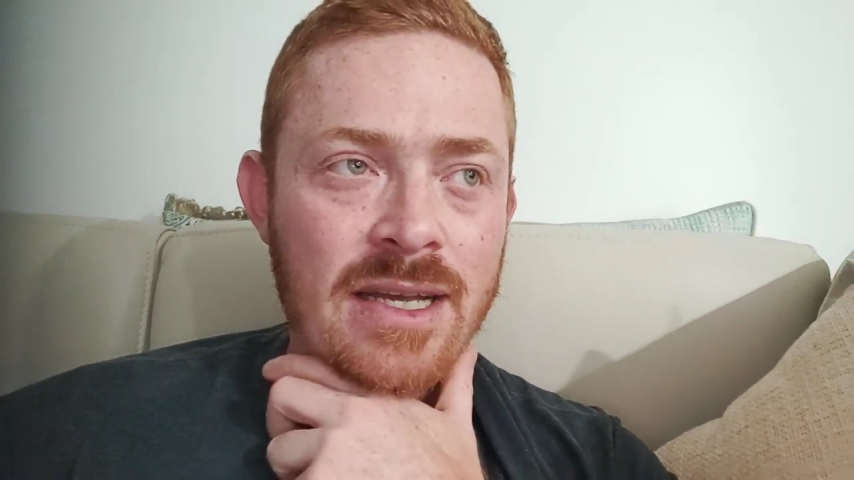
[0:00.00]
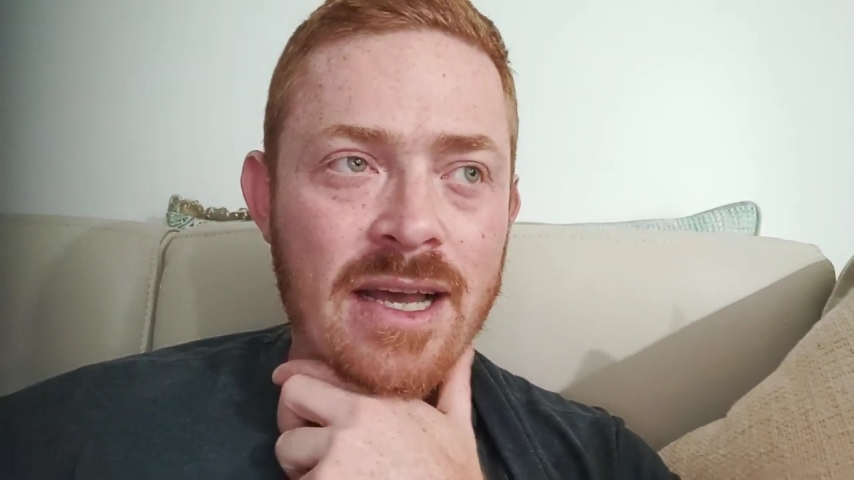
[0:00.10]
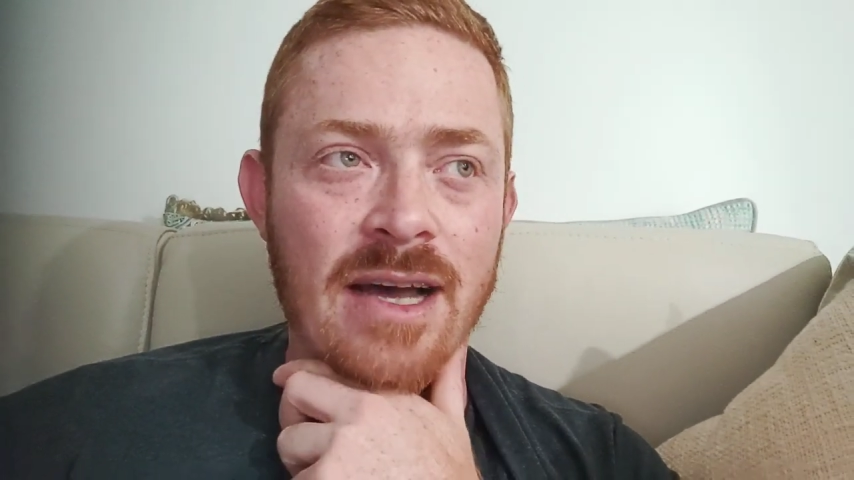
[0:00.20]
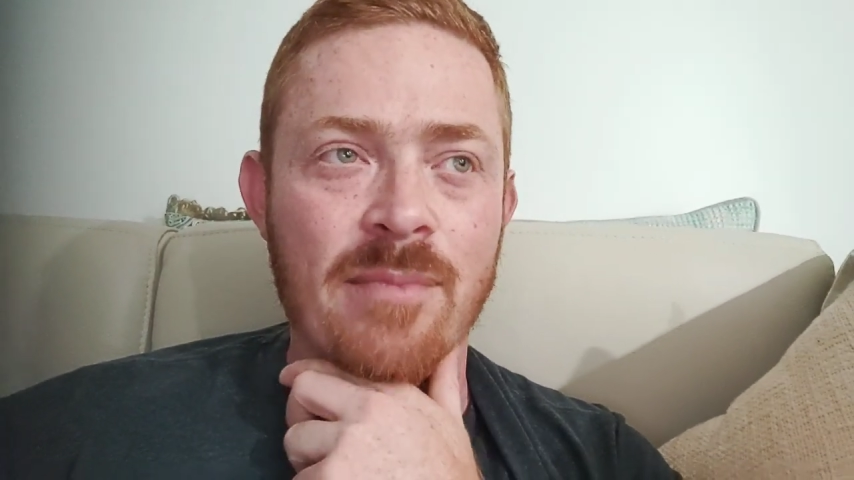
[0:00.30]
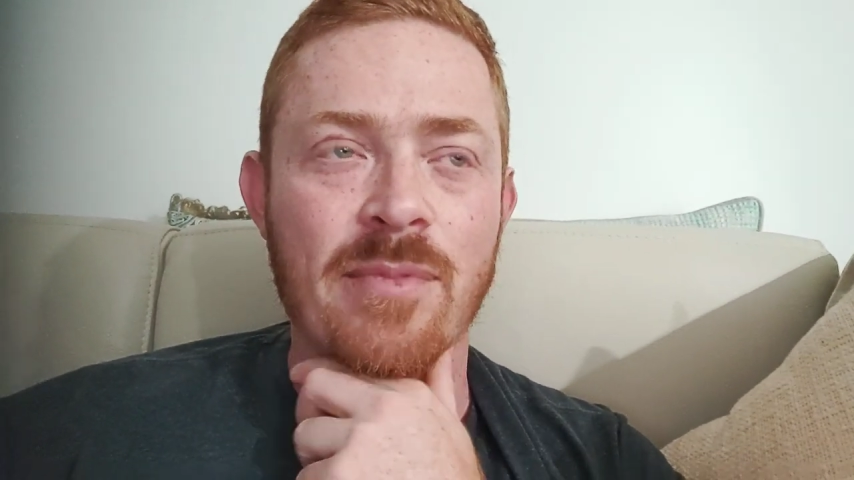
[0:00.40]

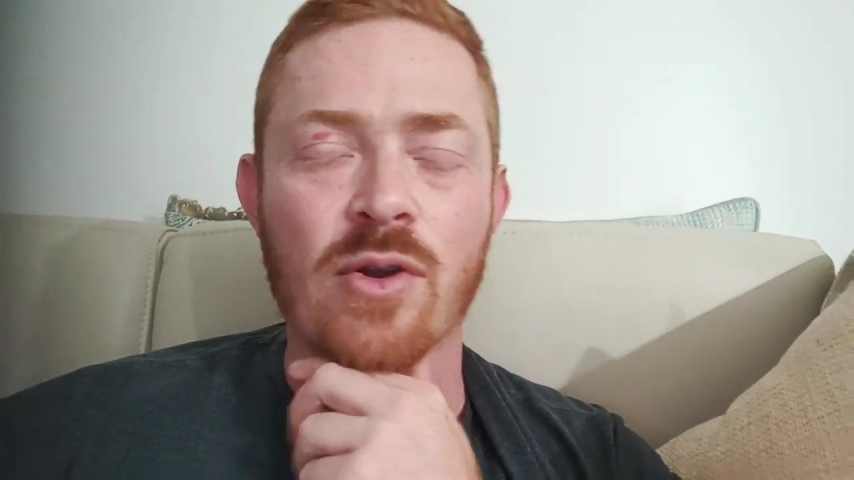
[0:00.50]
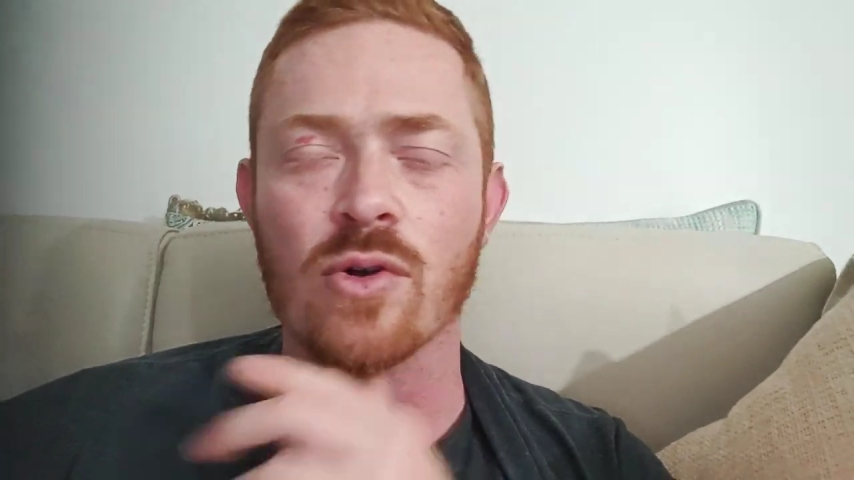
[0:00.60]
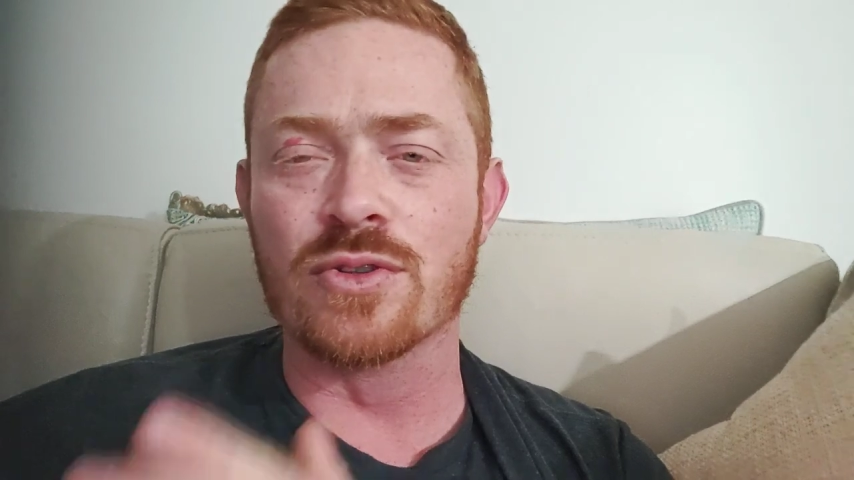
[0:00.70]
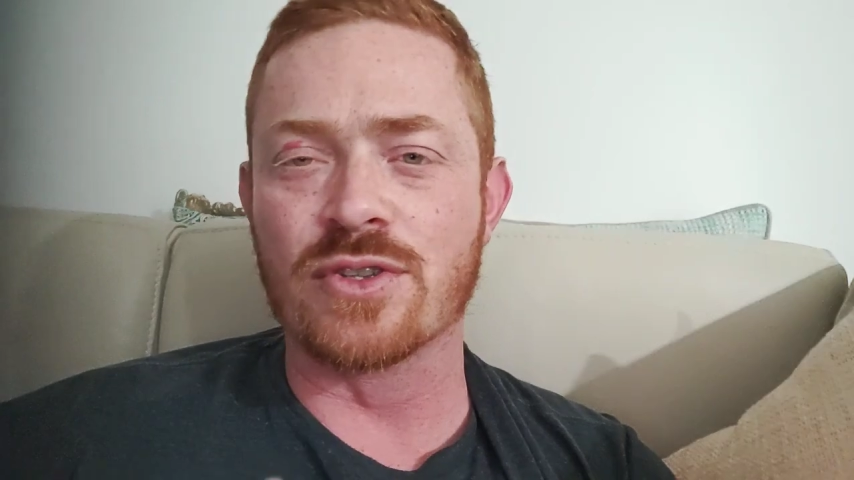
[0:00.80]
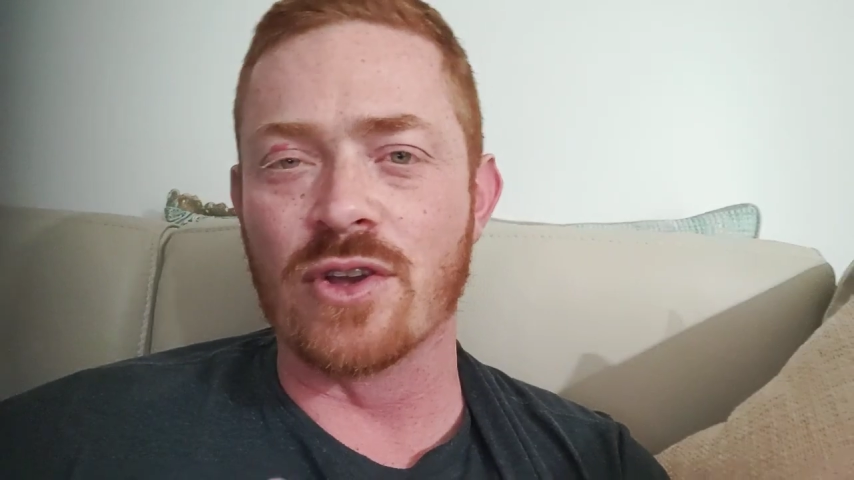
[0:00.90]
but
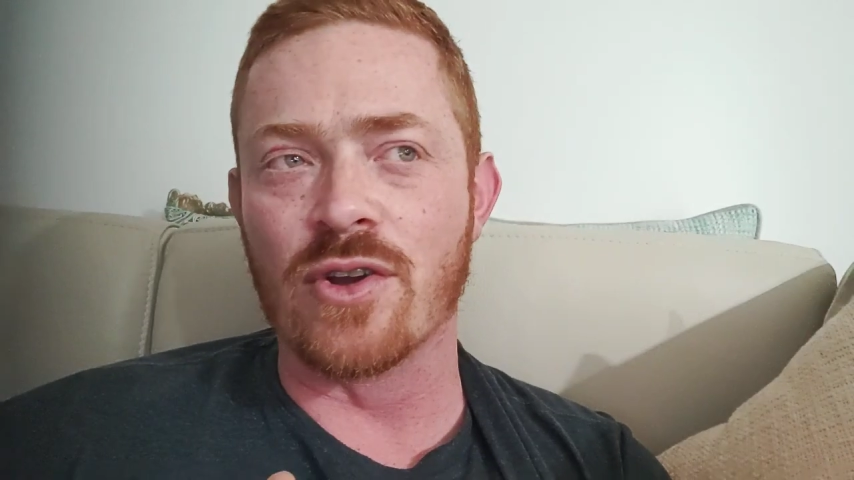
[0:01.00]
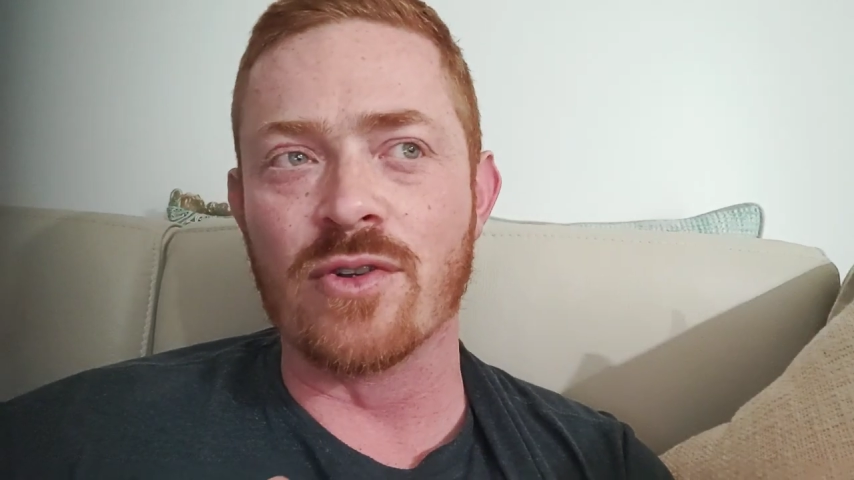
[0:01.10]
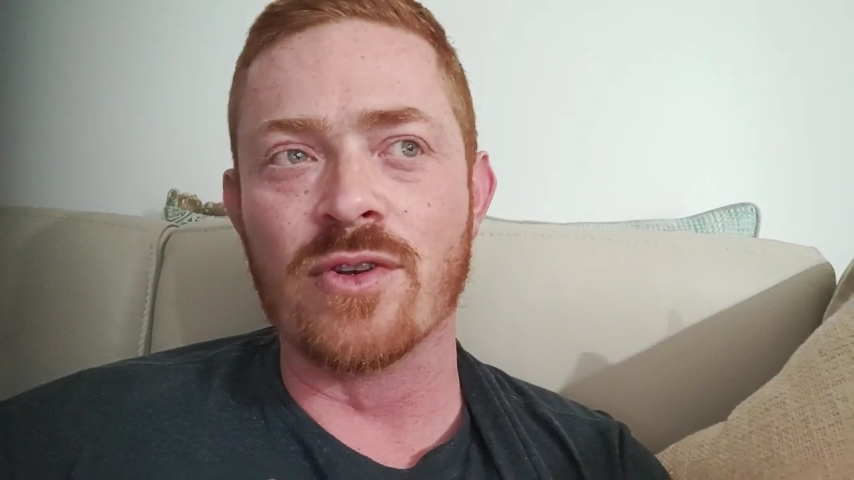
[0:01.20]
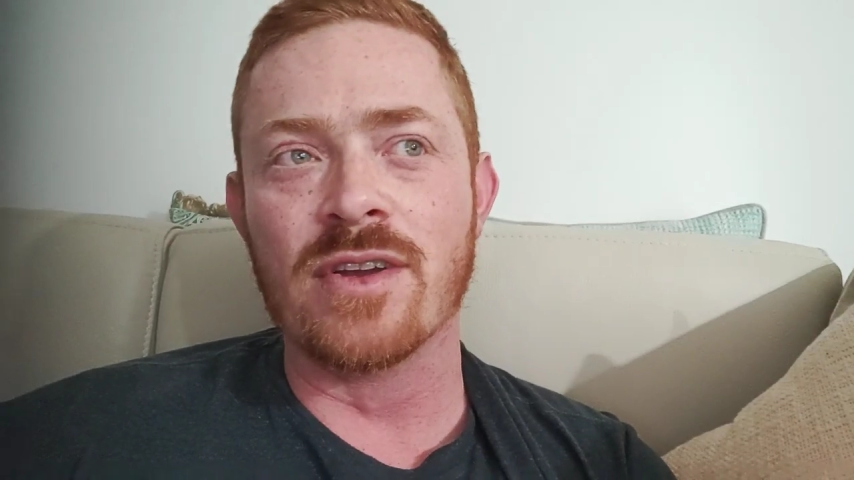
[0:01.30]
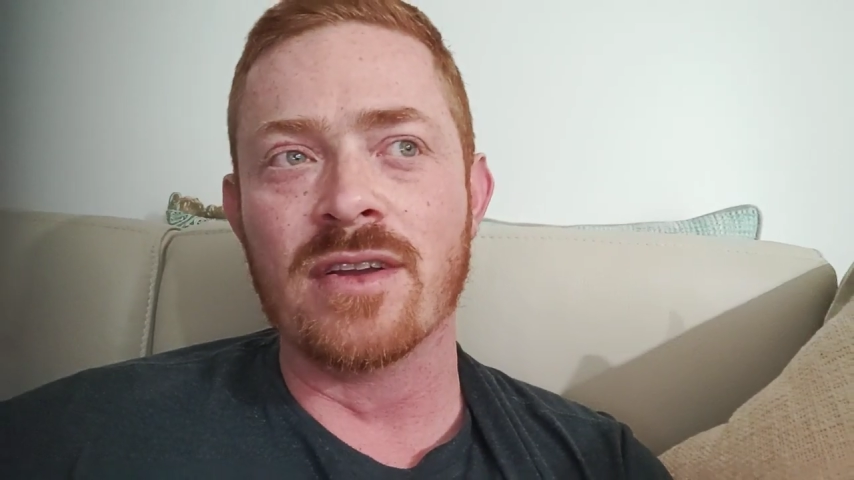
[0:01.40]
also